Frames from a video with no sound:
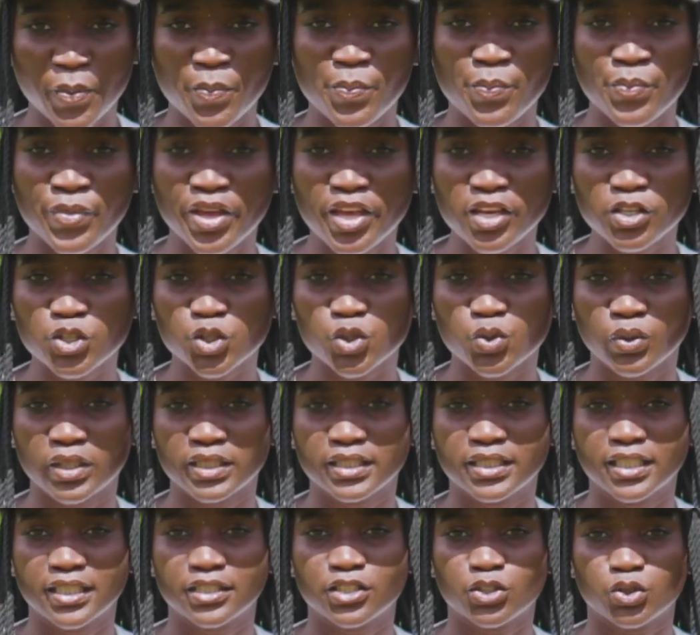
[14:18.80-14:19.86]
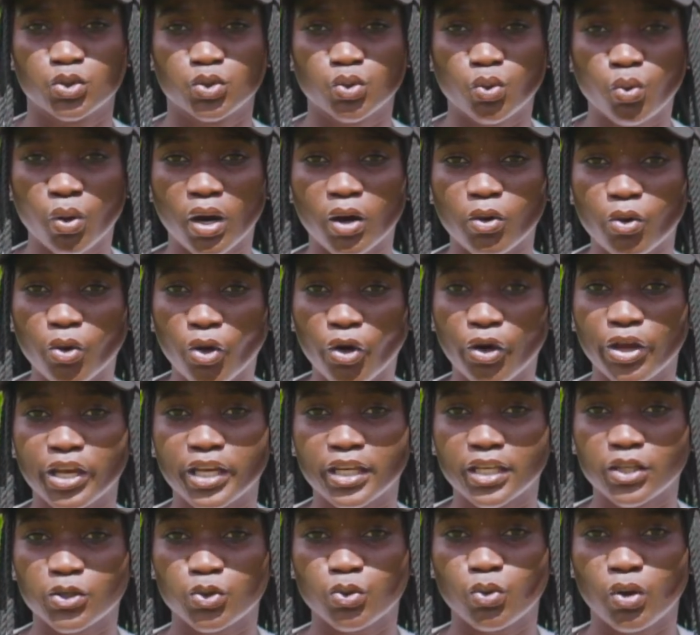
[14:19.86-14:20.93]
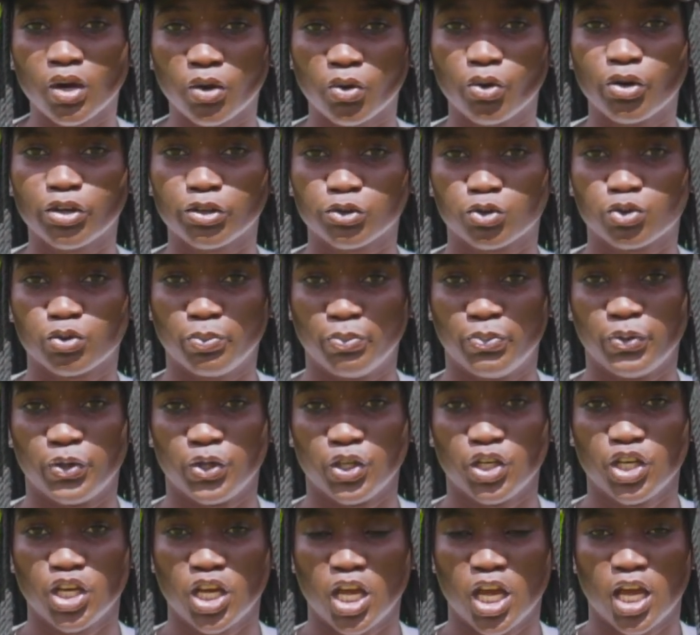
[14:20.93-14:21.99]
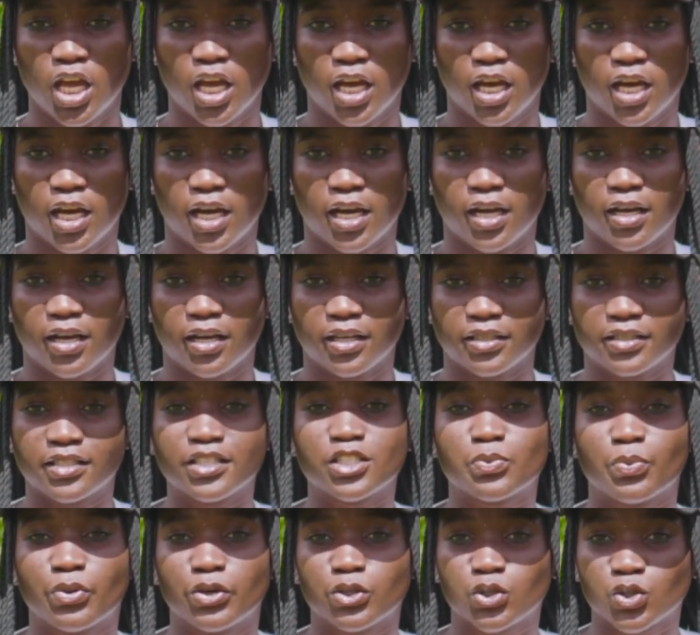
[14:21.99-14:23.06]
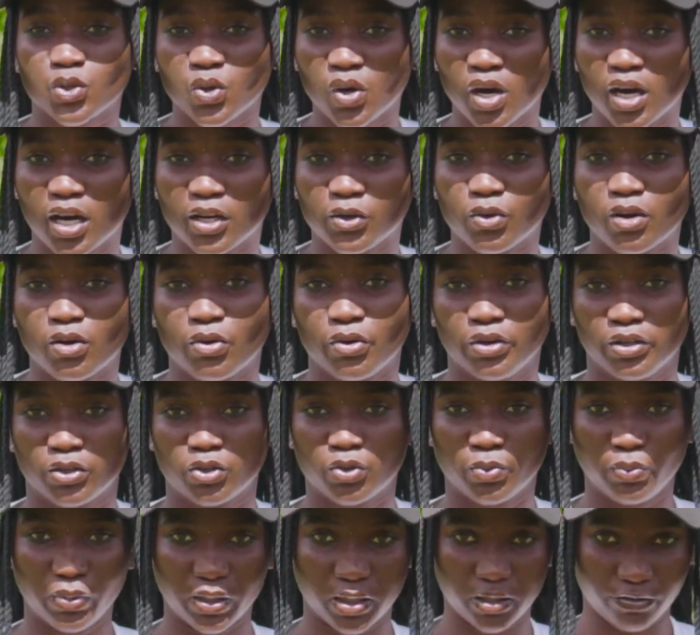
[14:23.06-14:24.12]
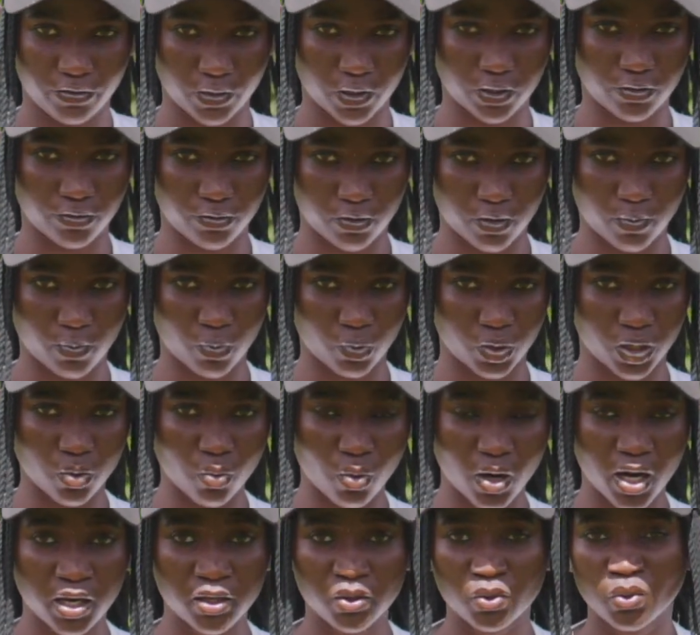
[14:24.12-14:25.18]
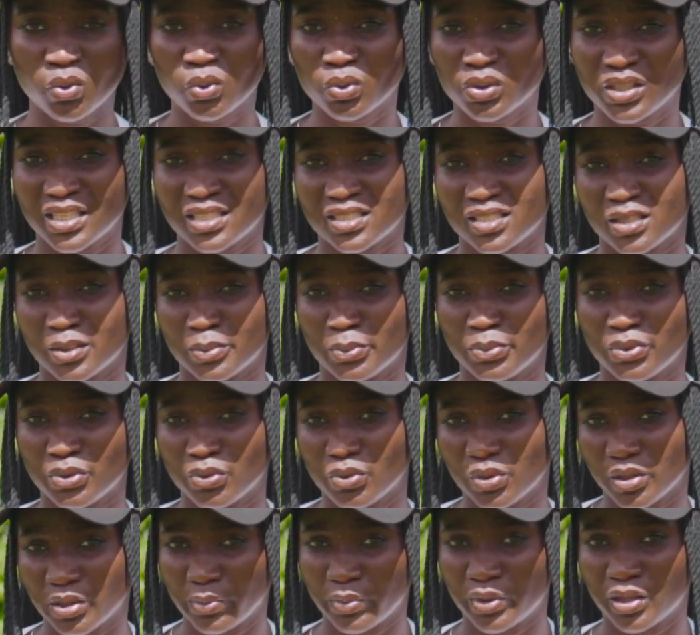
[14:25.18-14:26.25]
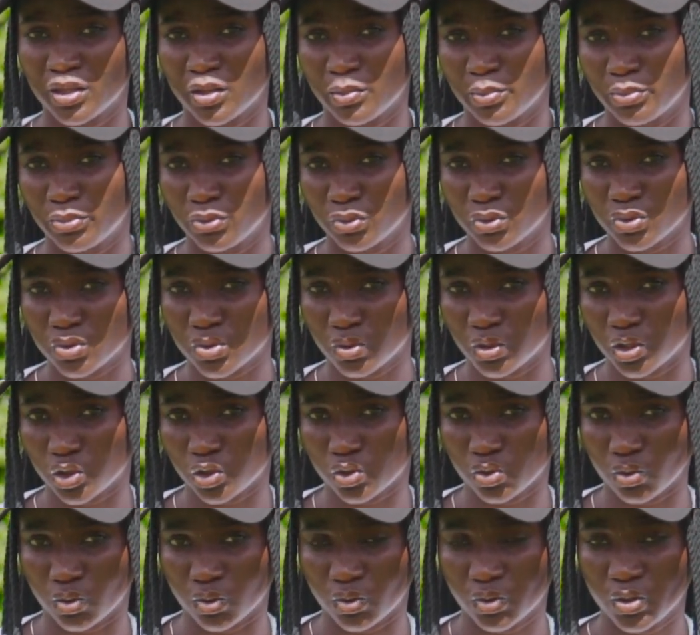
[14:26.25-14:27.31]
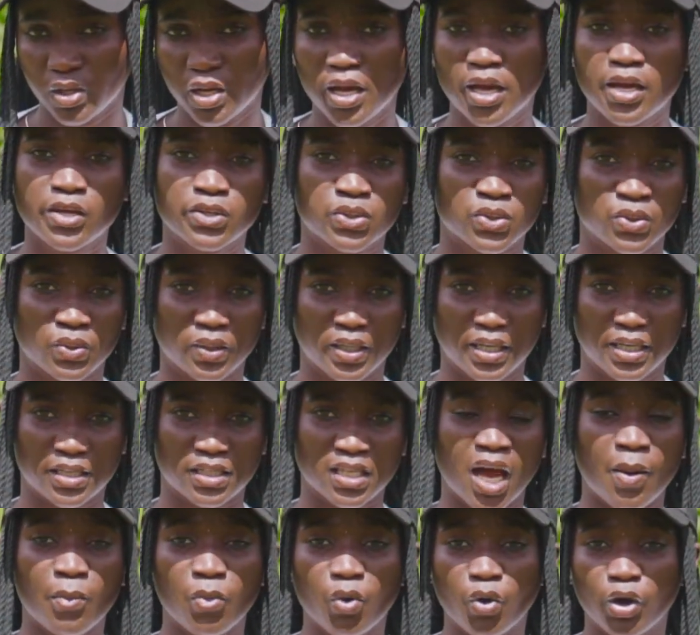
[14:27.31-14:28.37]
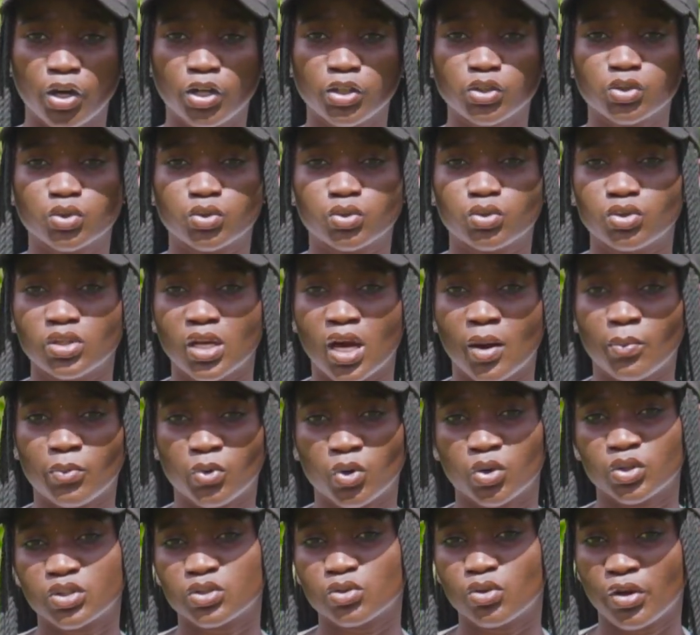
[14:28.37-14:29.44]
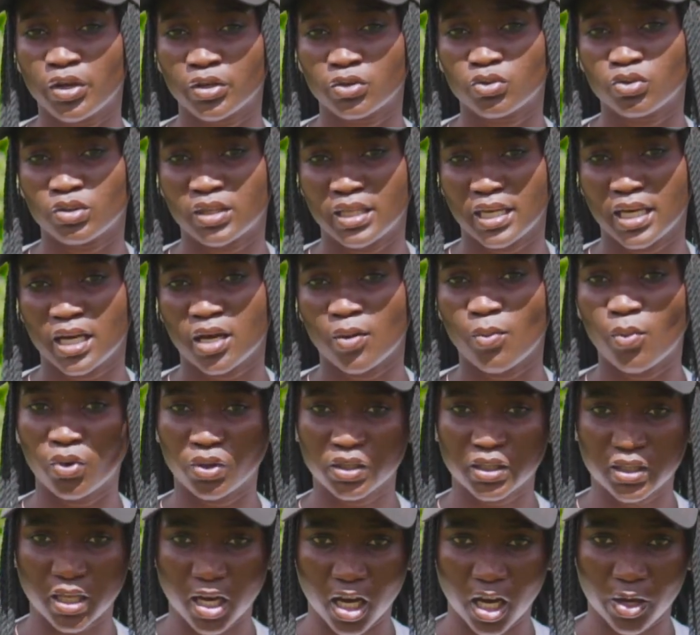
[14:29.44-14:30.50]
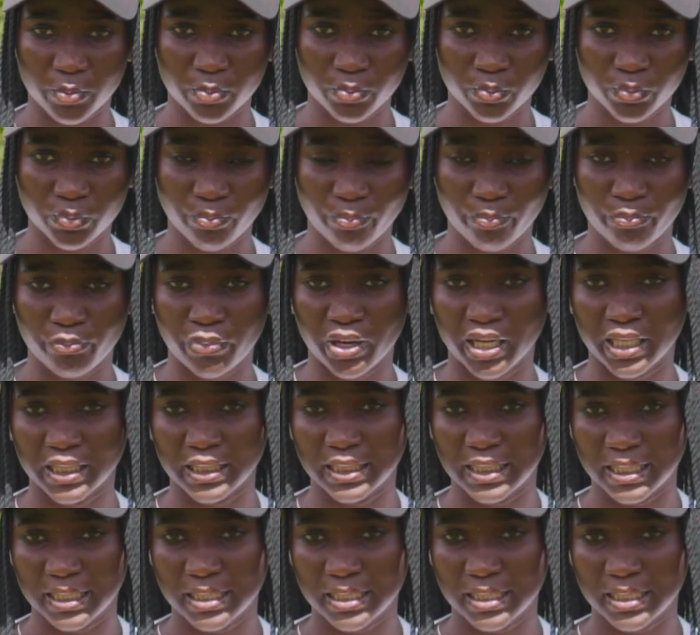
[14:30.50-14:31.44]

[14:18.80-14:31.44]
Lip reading: make sure that you are going to be the special one. You are going to be different from the one who doesn't be with me in the bookstore show. So guys, I'm not going to take more time by